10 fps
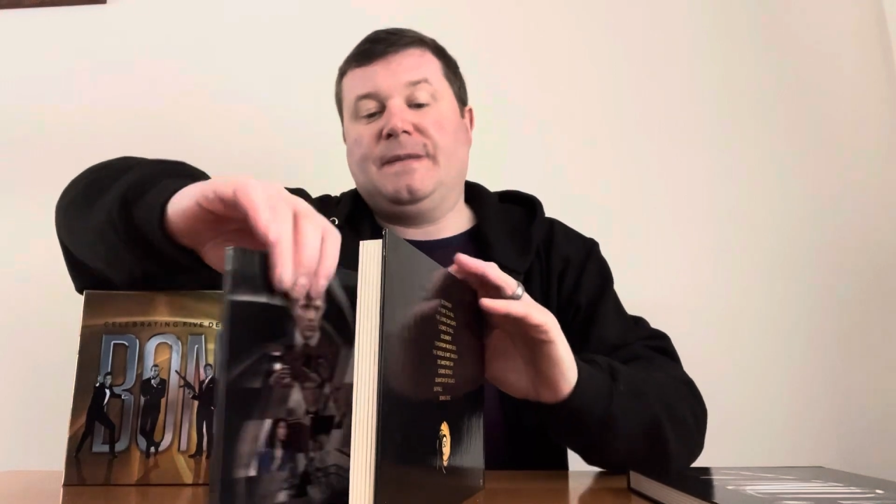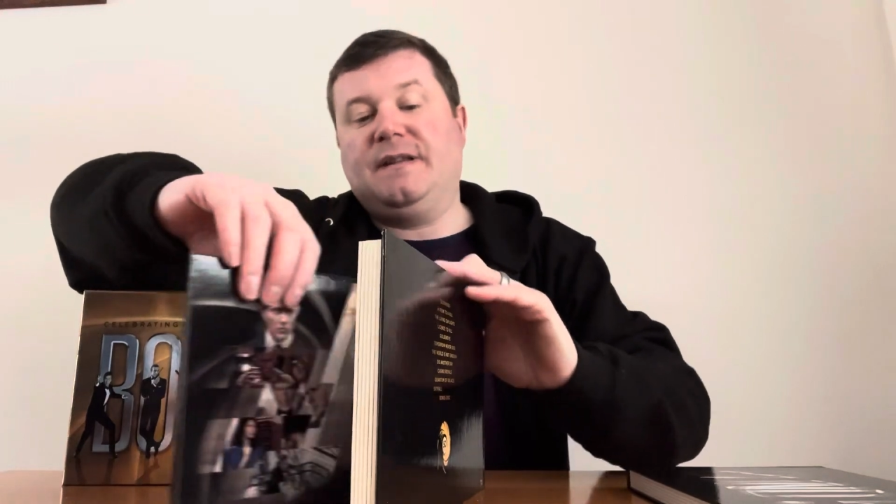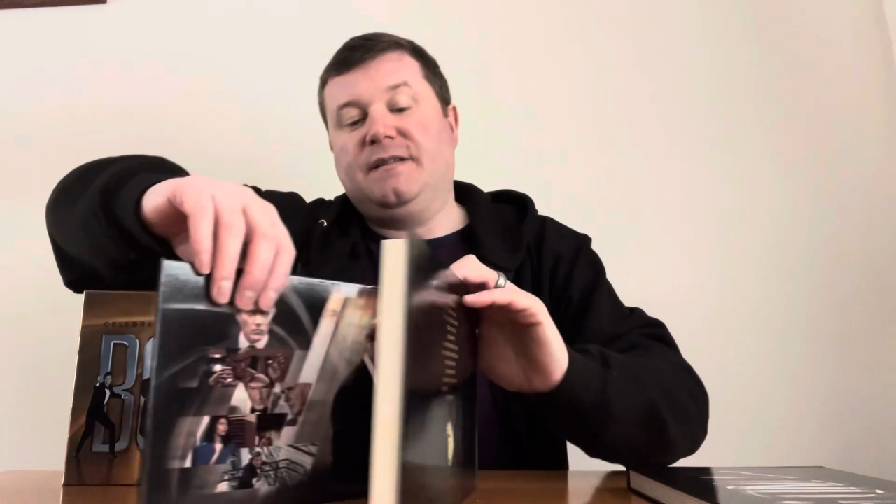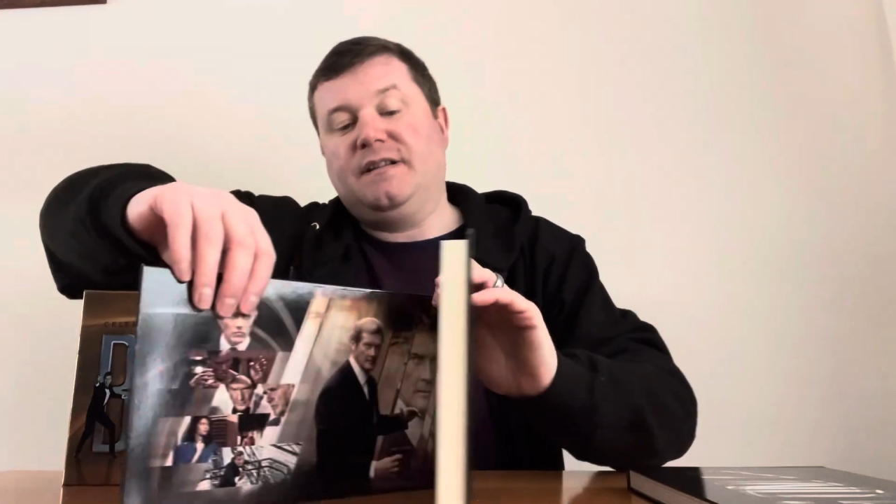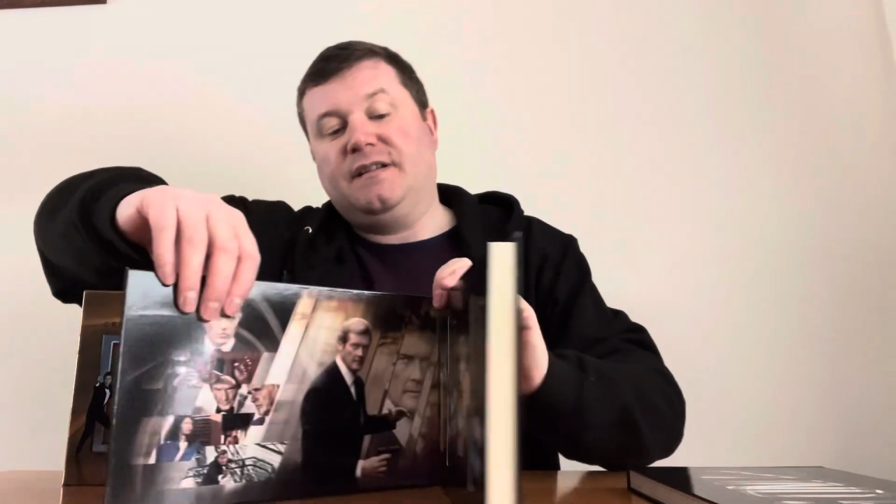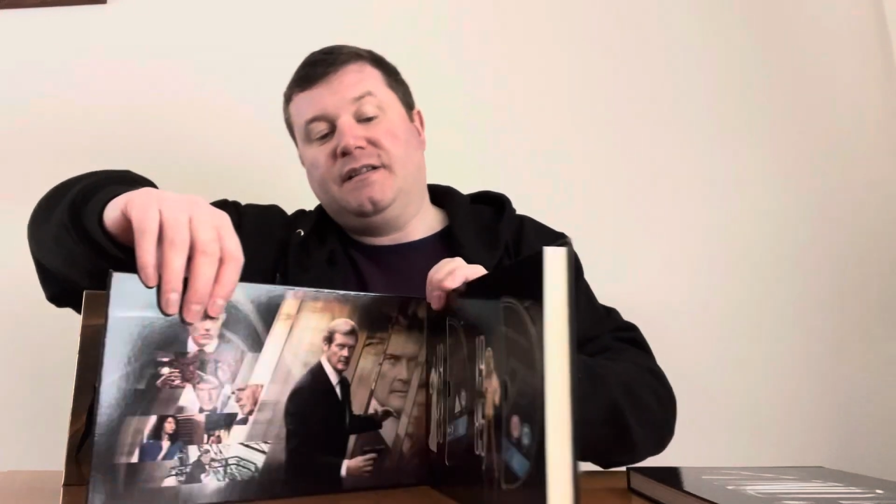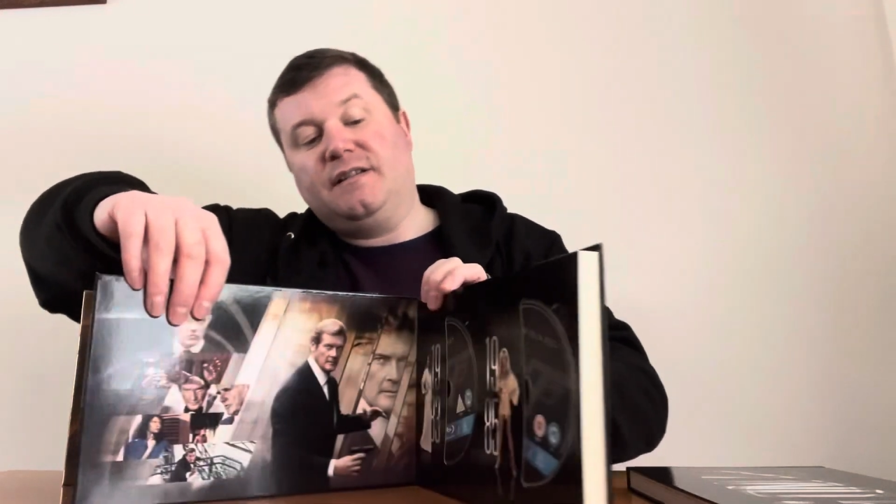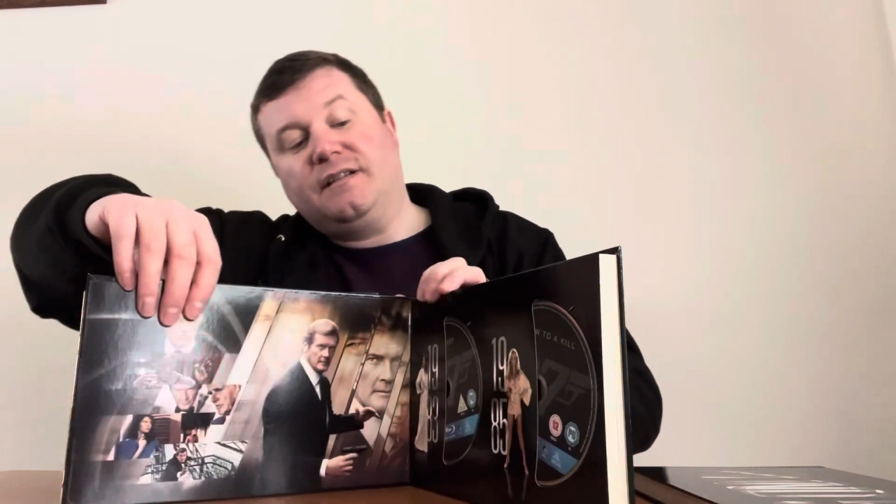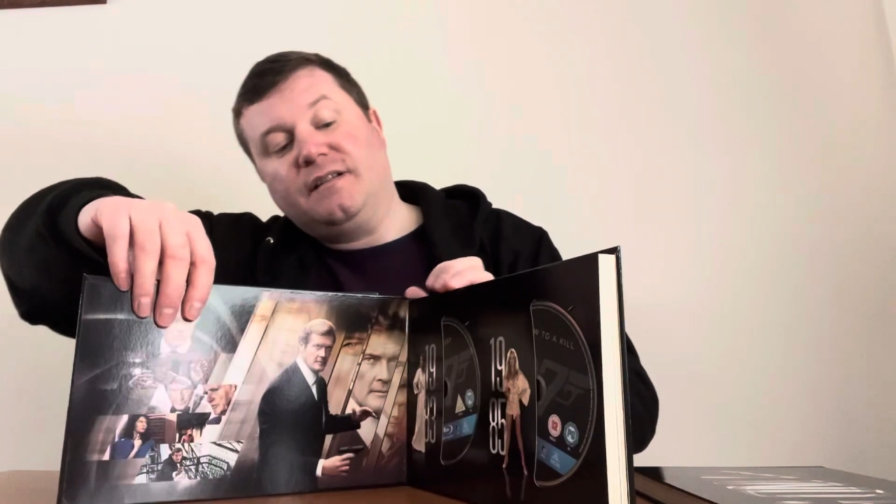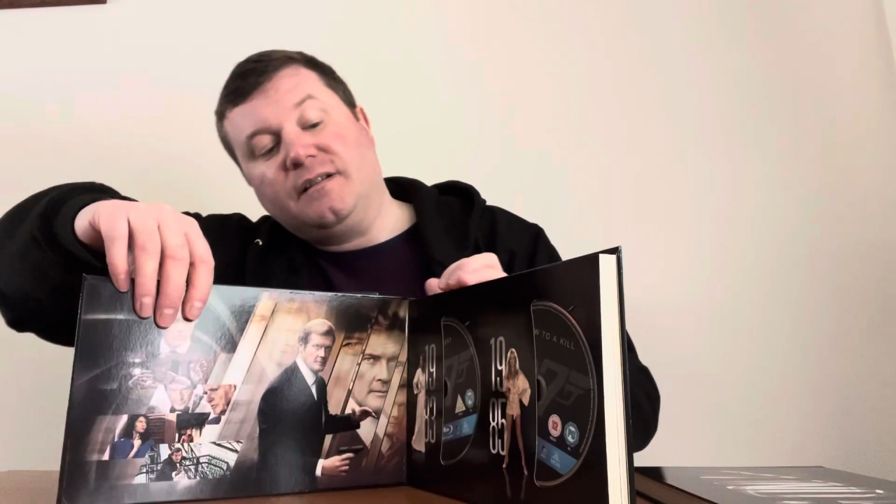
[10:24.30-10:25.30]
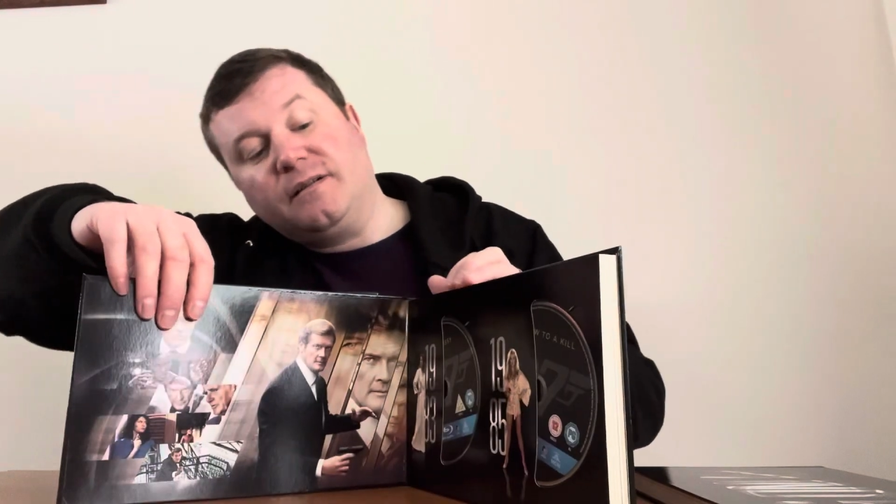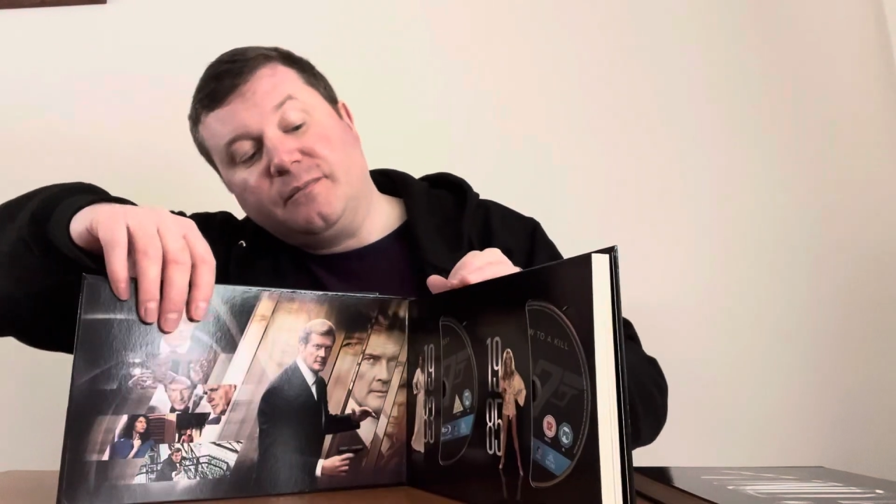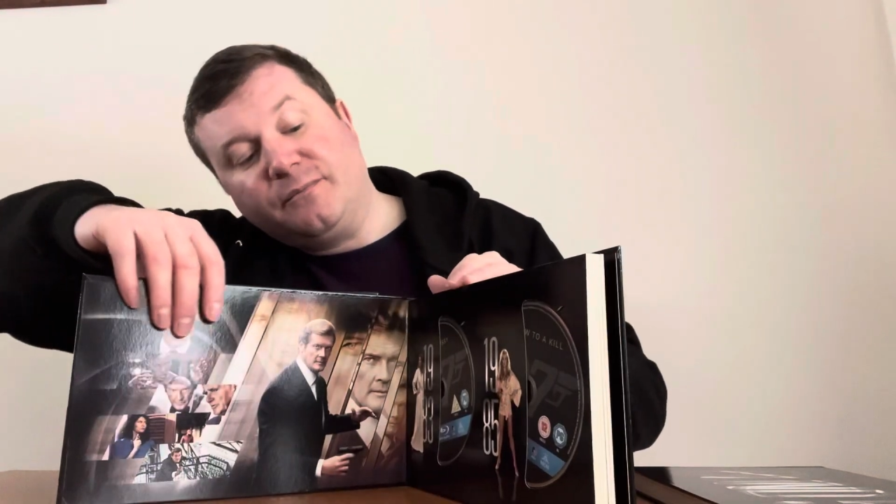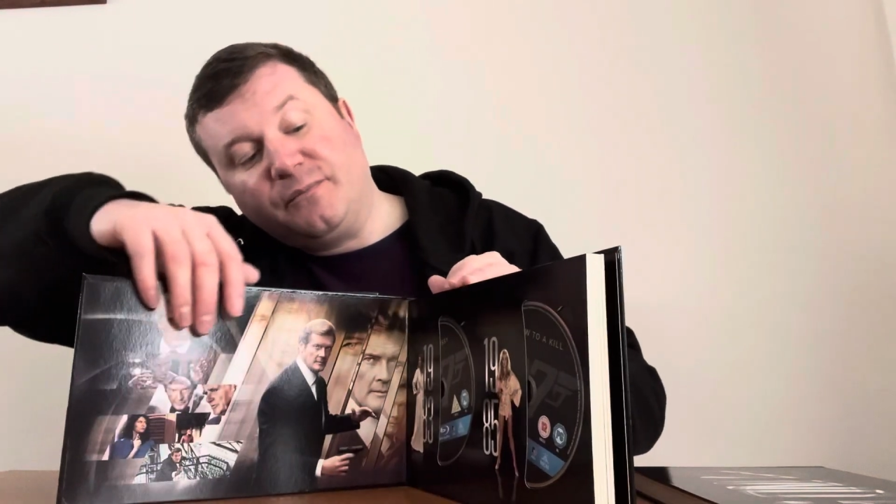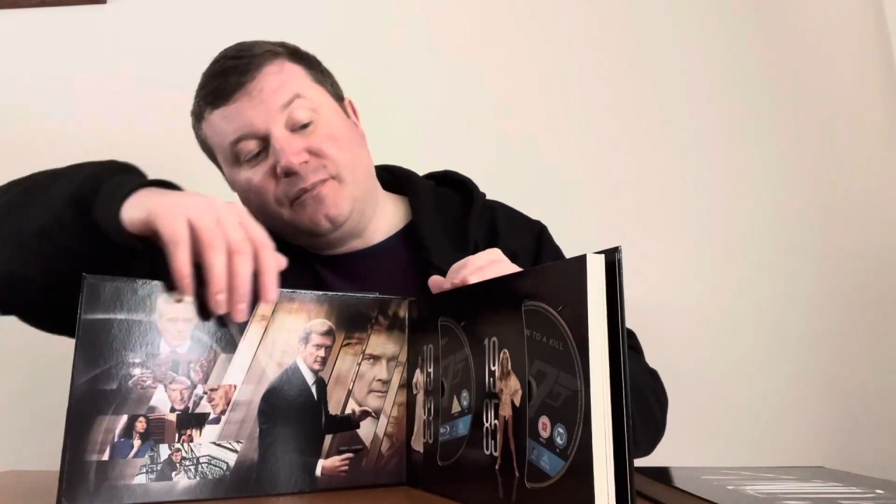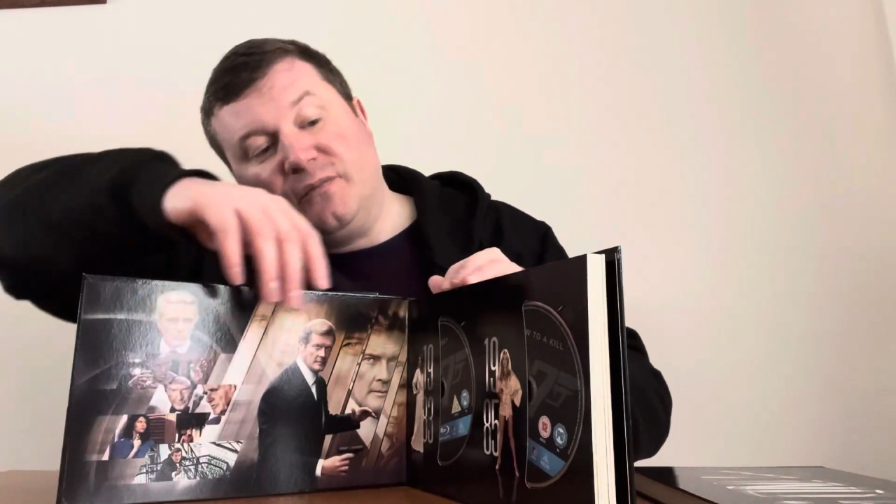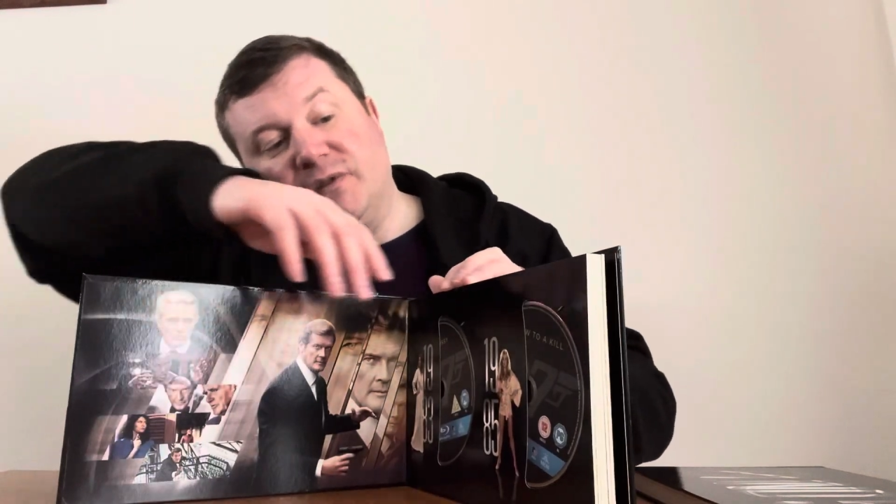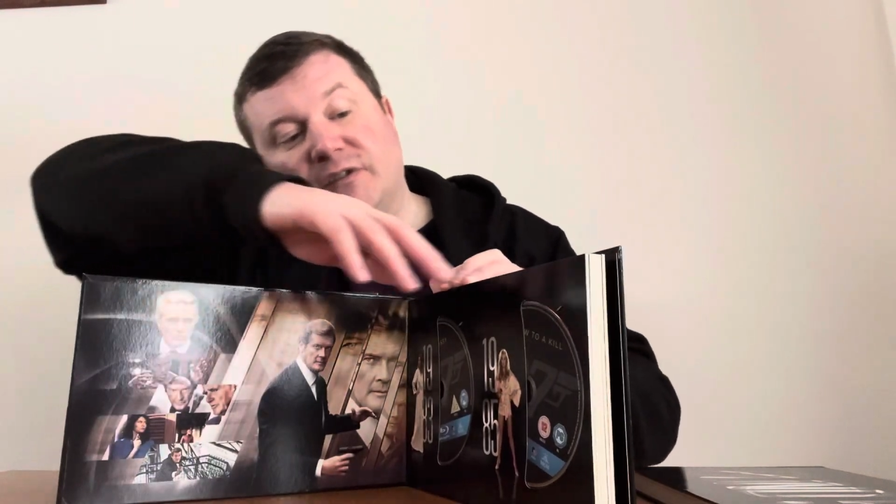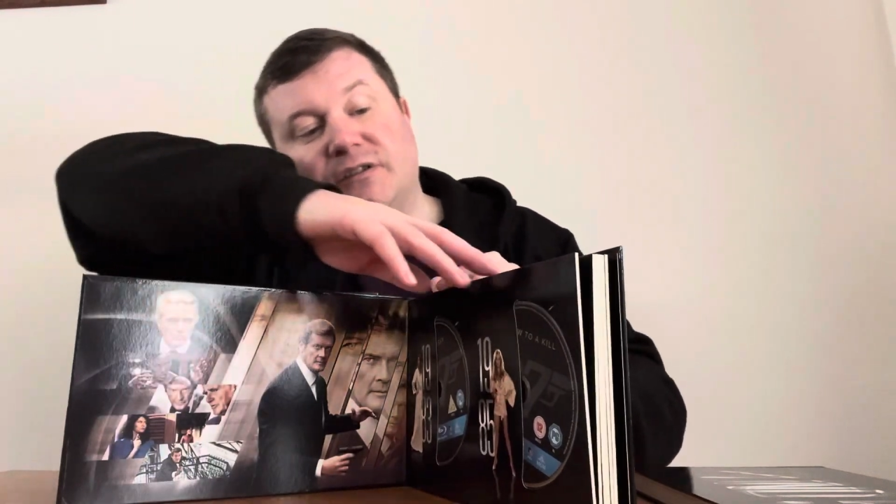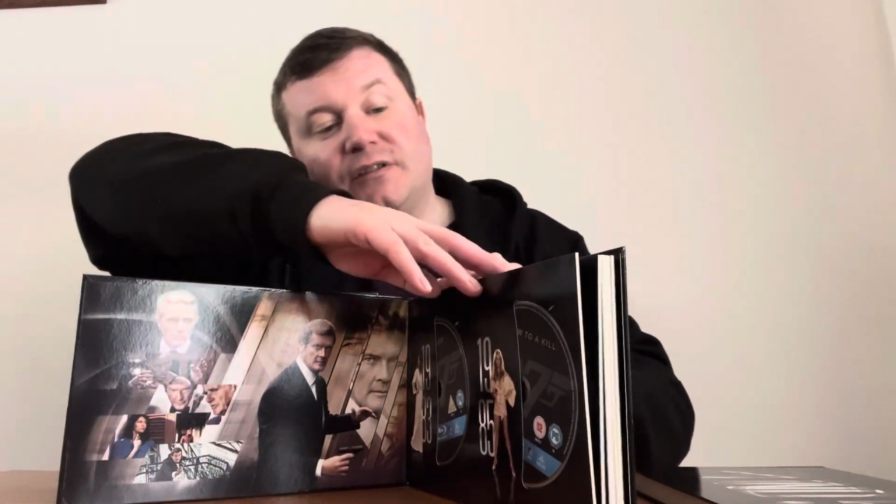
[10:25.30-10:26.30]
And then
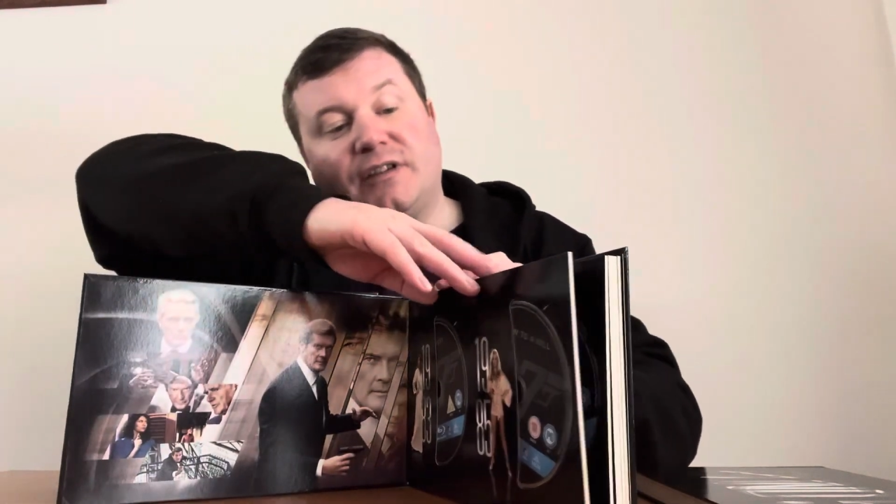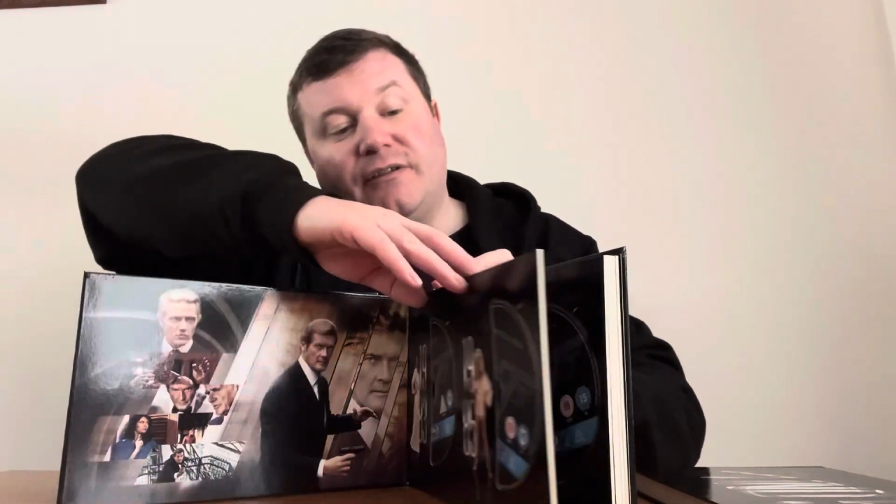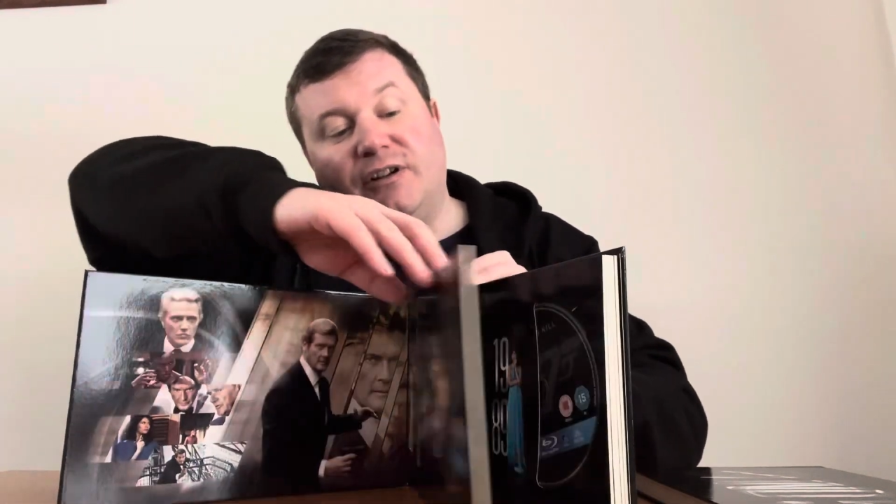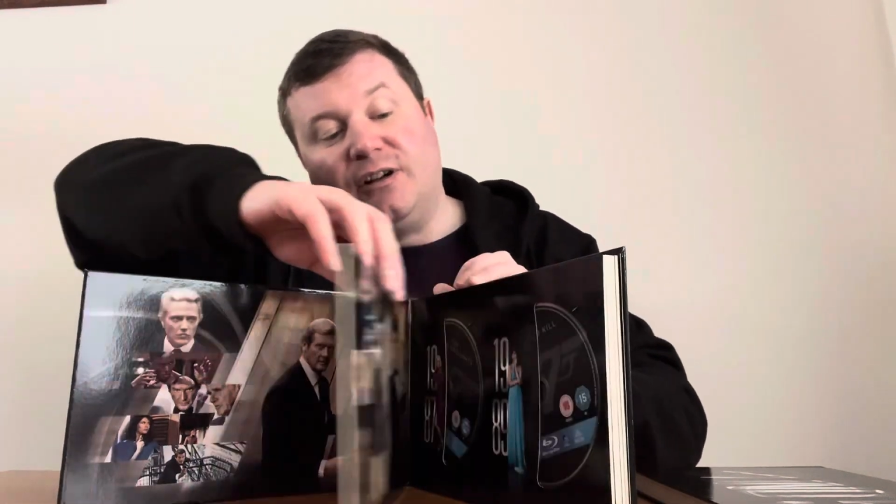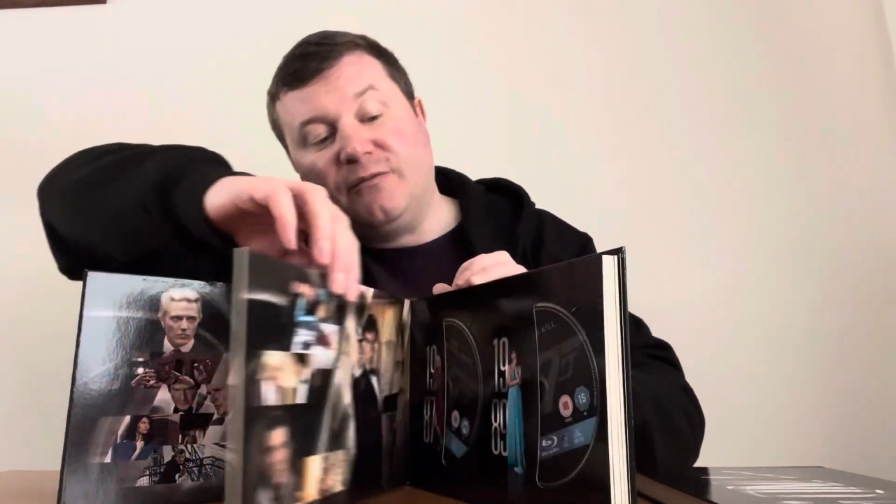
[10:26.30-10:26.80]
carrying